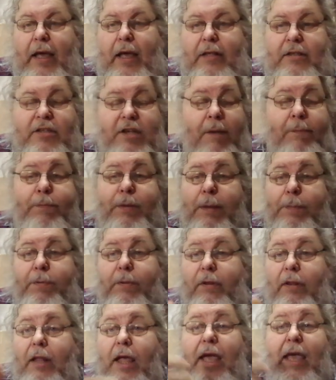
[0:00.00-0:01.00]
Some
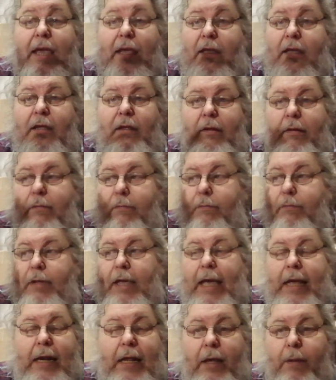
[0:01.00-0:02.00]
people like
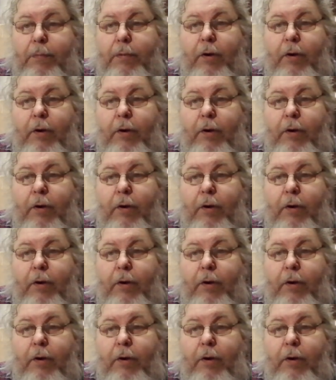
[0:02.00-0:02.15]
getting a